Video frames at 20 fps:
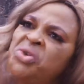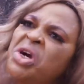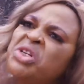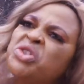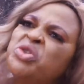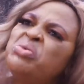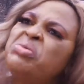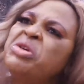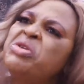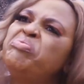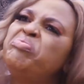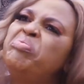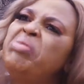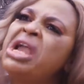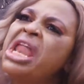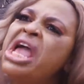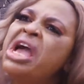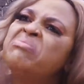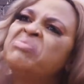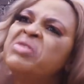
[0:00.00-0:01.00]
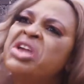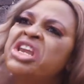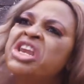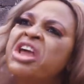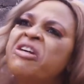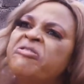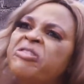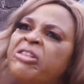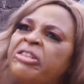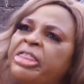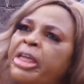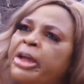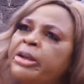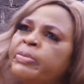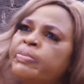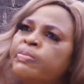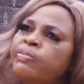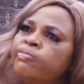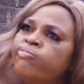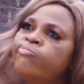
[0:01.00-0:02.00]
You are to be blamed in
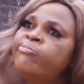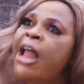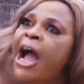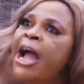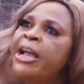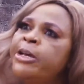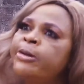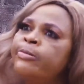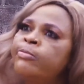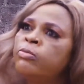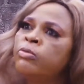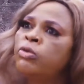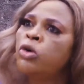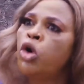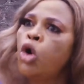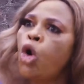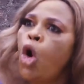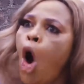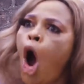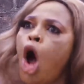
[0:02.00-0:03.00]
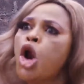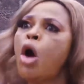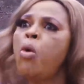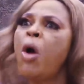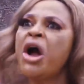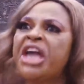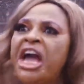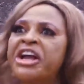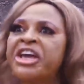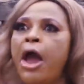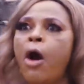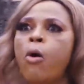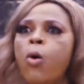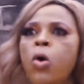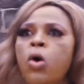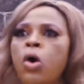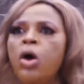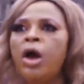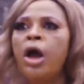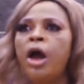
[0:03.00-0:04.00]
everything. Nine. Are you not
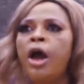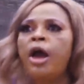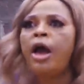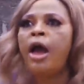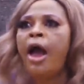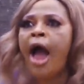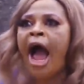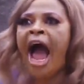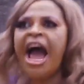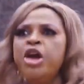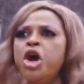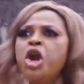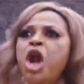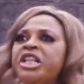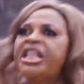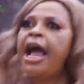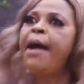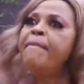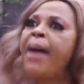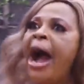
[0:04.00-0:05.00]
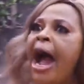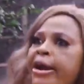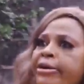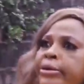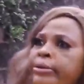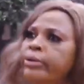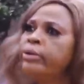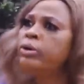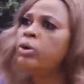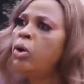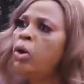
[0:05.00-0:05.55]
a man?